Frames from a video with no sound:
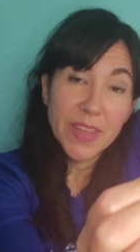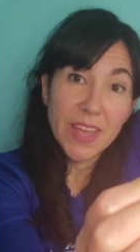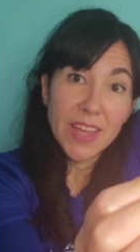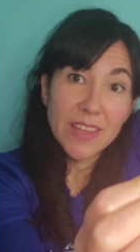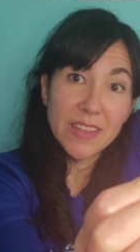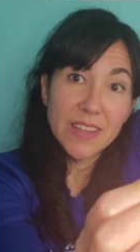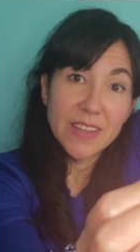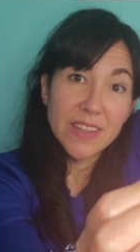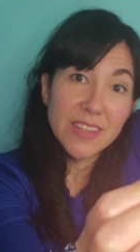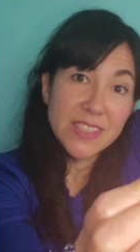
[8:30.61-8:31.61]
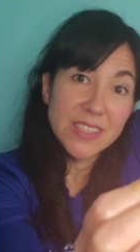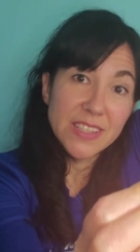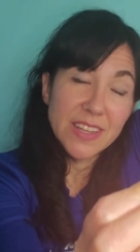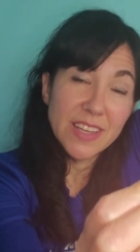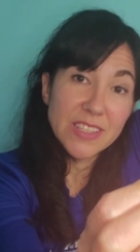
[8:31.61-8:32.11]
And this
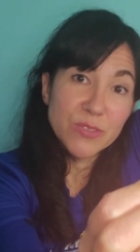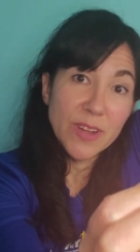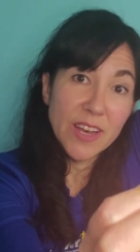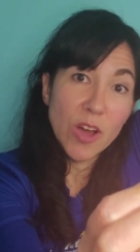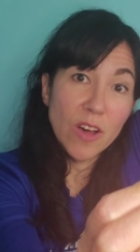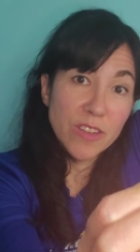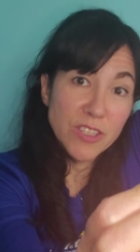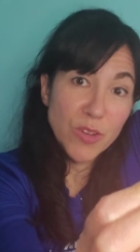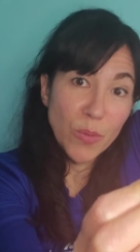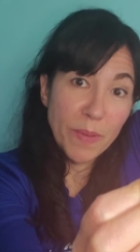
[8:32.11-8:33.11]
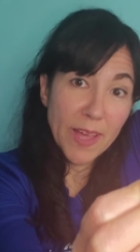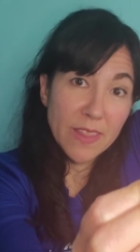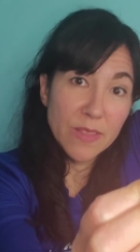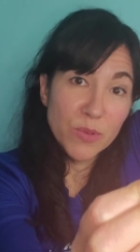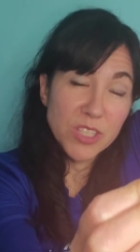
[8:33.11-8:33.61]
is run on the
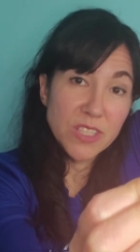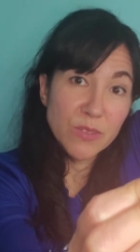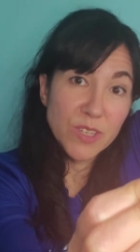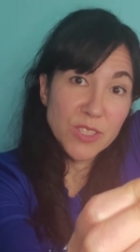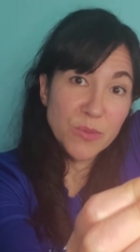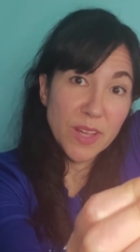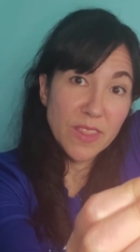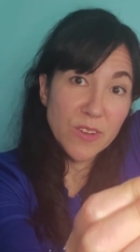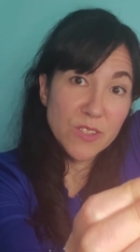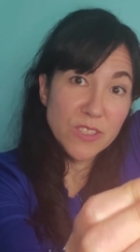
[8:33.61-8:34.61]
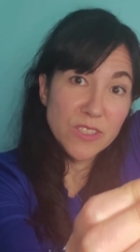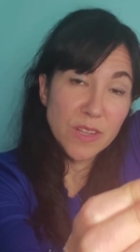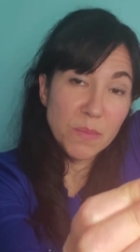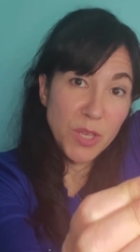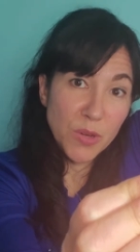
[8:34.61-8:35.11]
towpath, which is the reason why there's
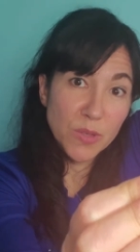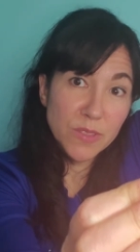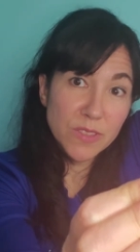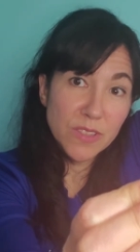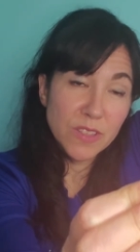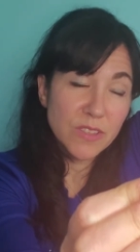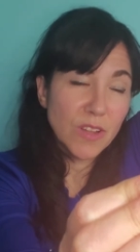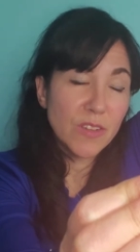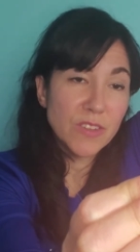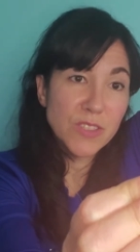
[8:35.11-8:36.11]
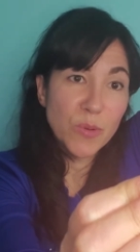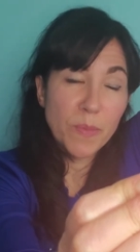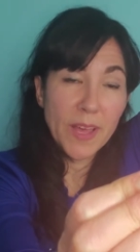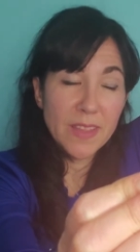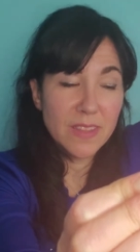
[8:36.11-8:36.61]
a mule, because on the
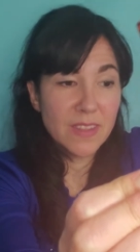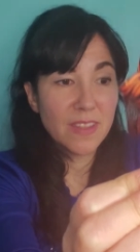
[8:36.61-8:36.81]
towpath,